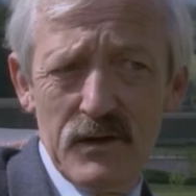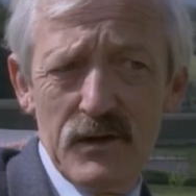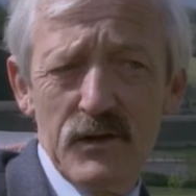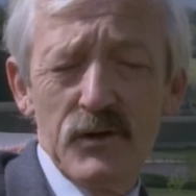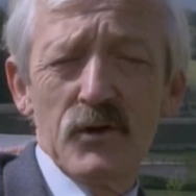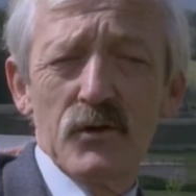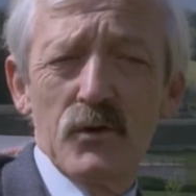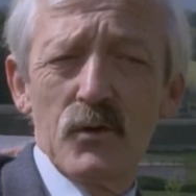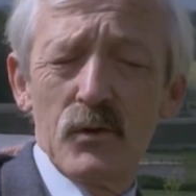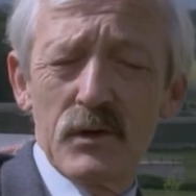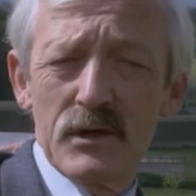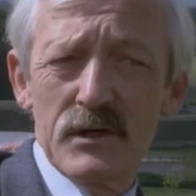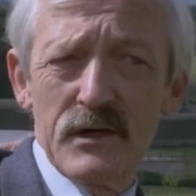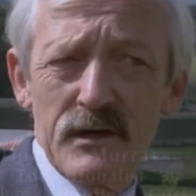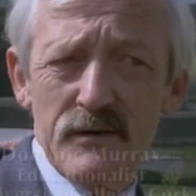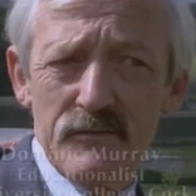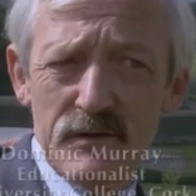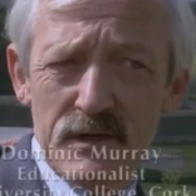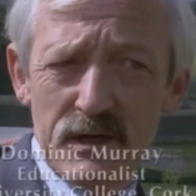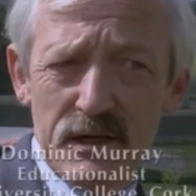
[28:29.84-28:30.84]
You're going to
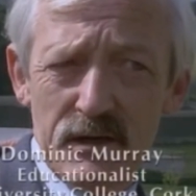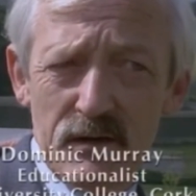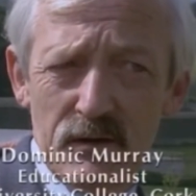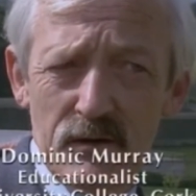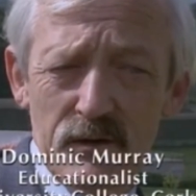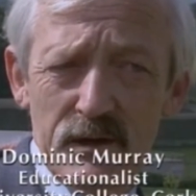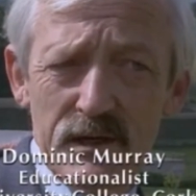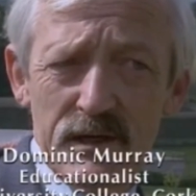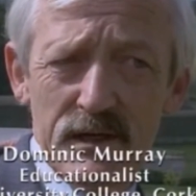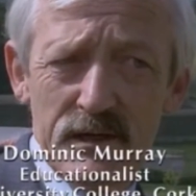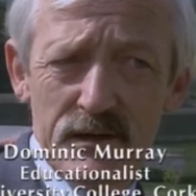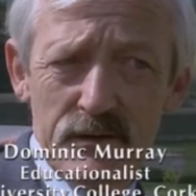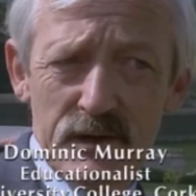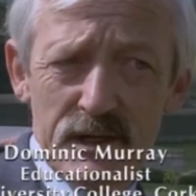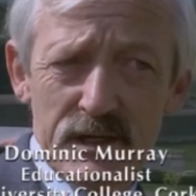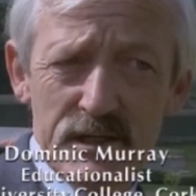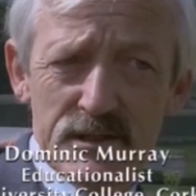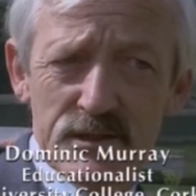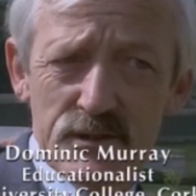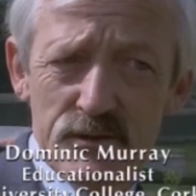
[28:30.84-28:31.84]
have dialogue in
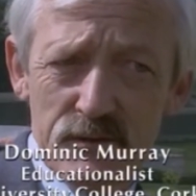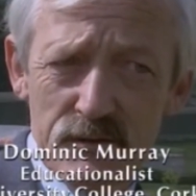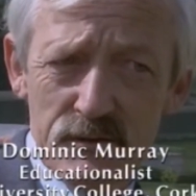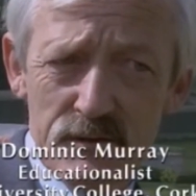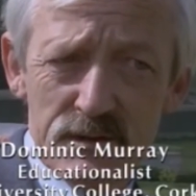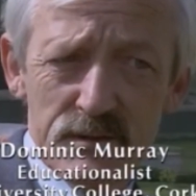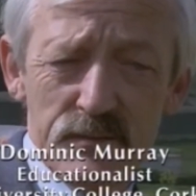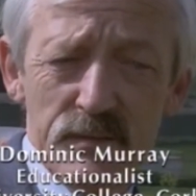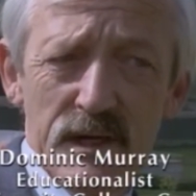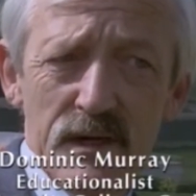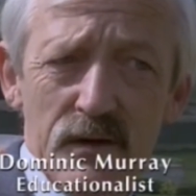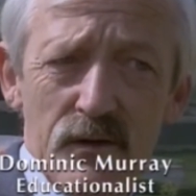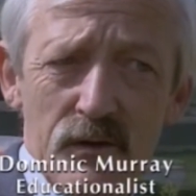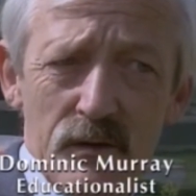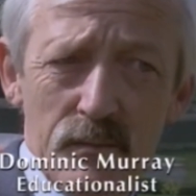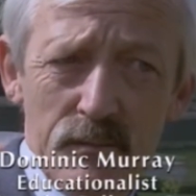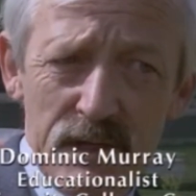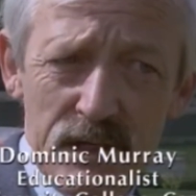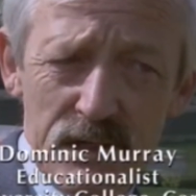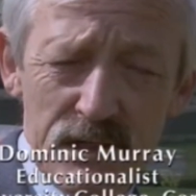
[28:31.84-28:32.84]
integrated schools by
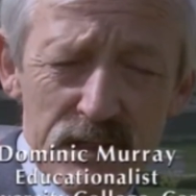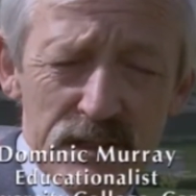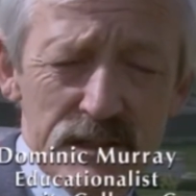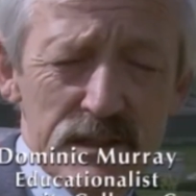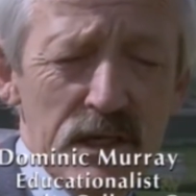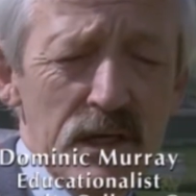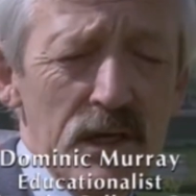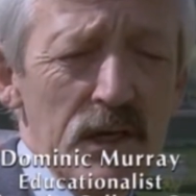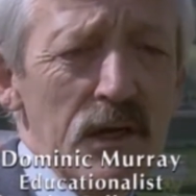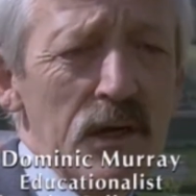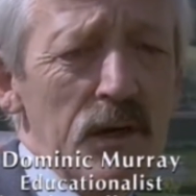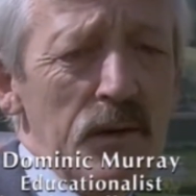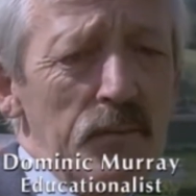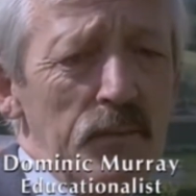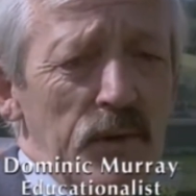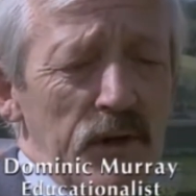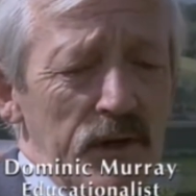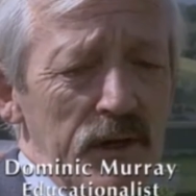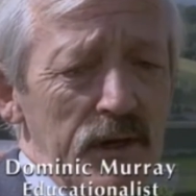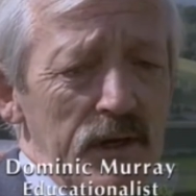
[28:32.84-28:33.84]
all means,
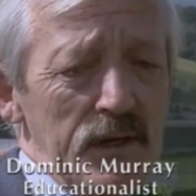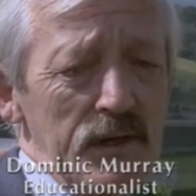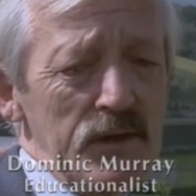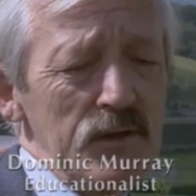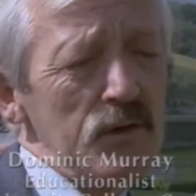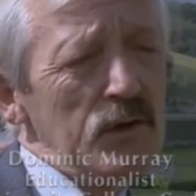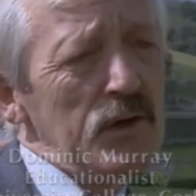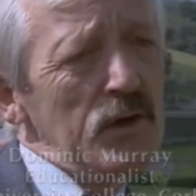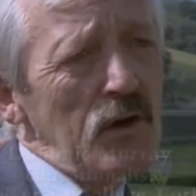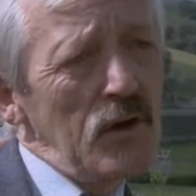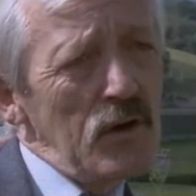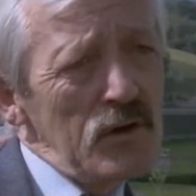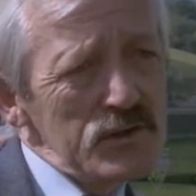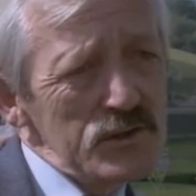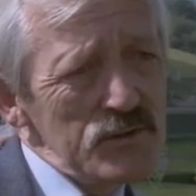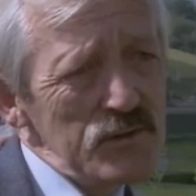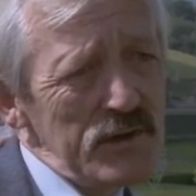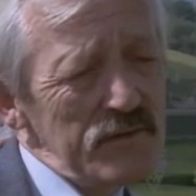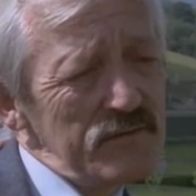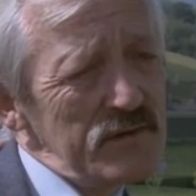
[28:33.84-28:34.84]
but you can
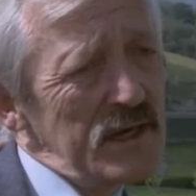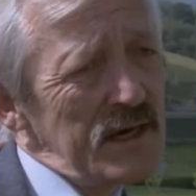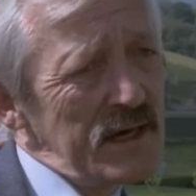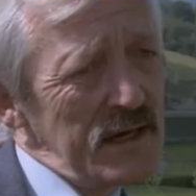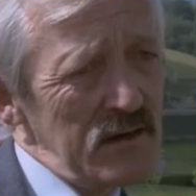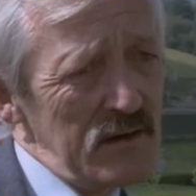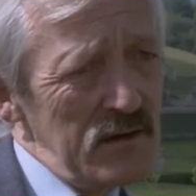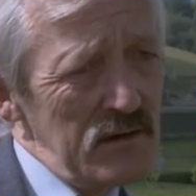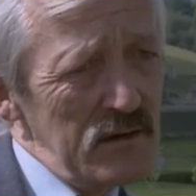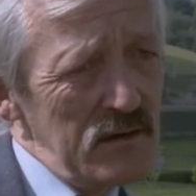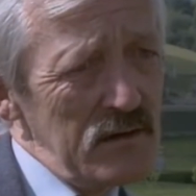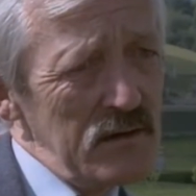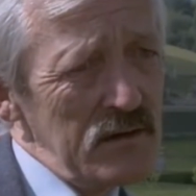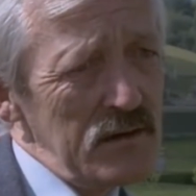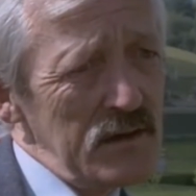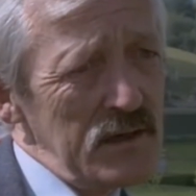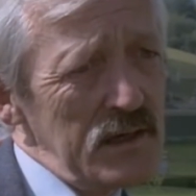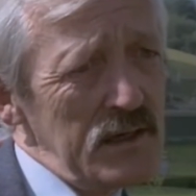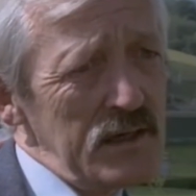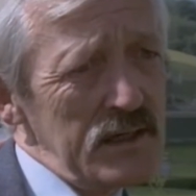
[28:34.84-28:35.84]
also have dialogue
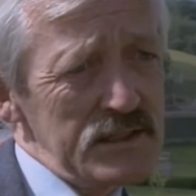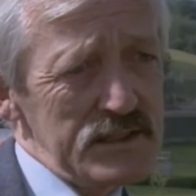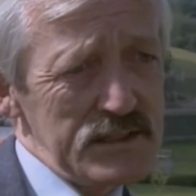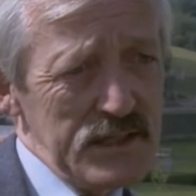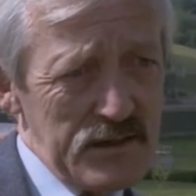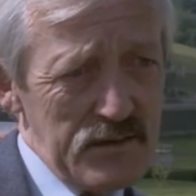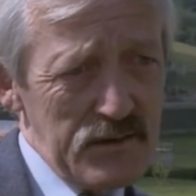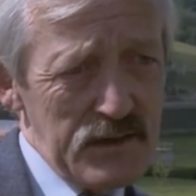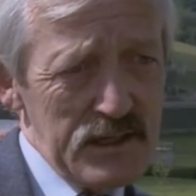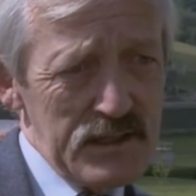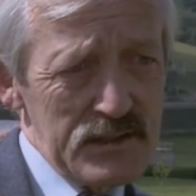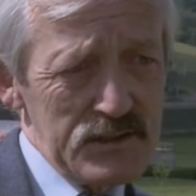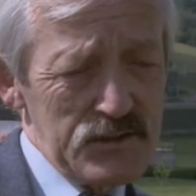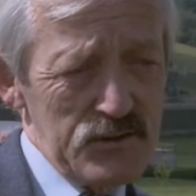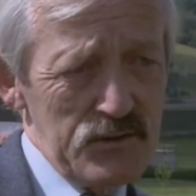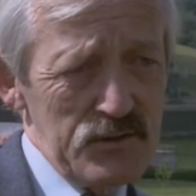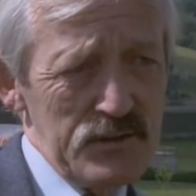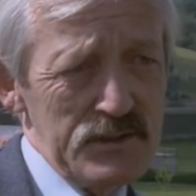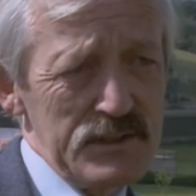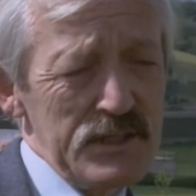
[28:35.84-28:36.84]
in segregated
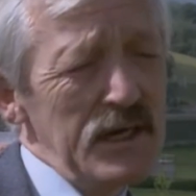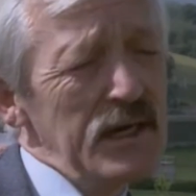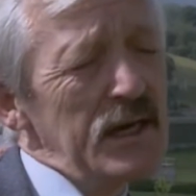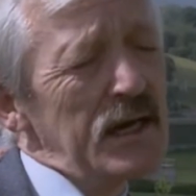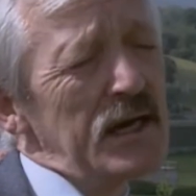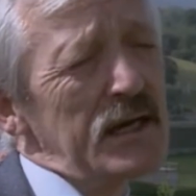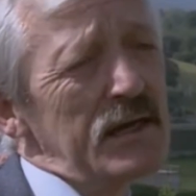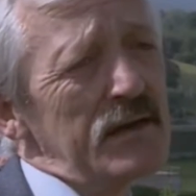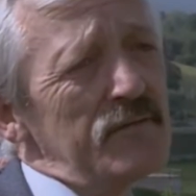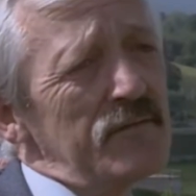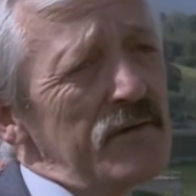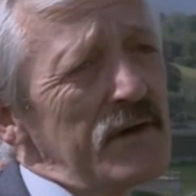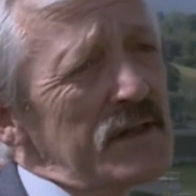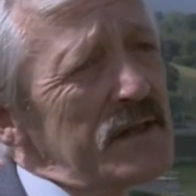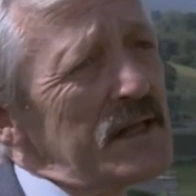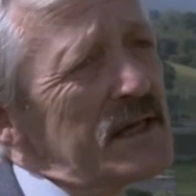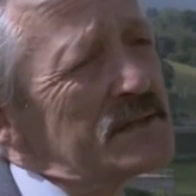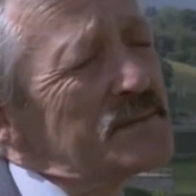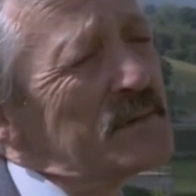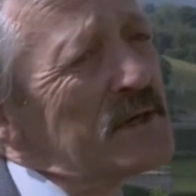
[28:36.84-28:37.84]
schools, and in fact
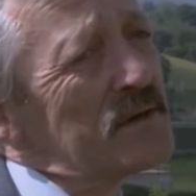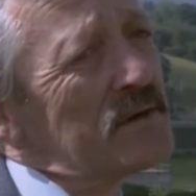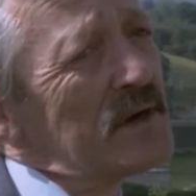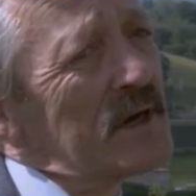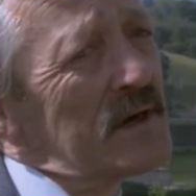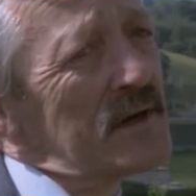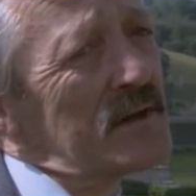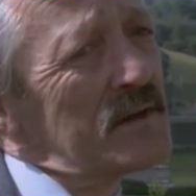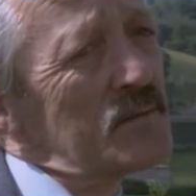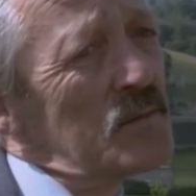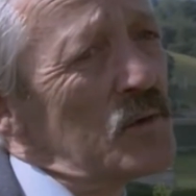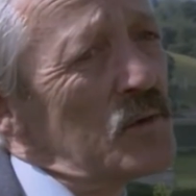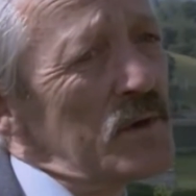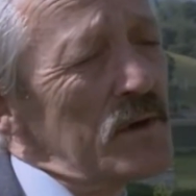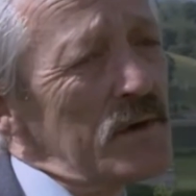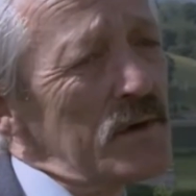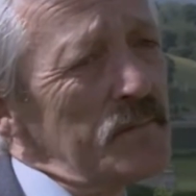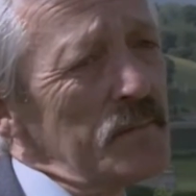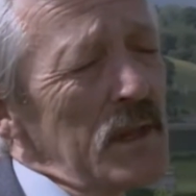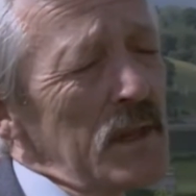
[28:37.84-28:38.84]
that's been tried at the
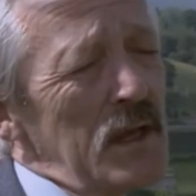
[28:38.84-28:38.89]
moment.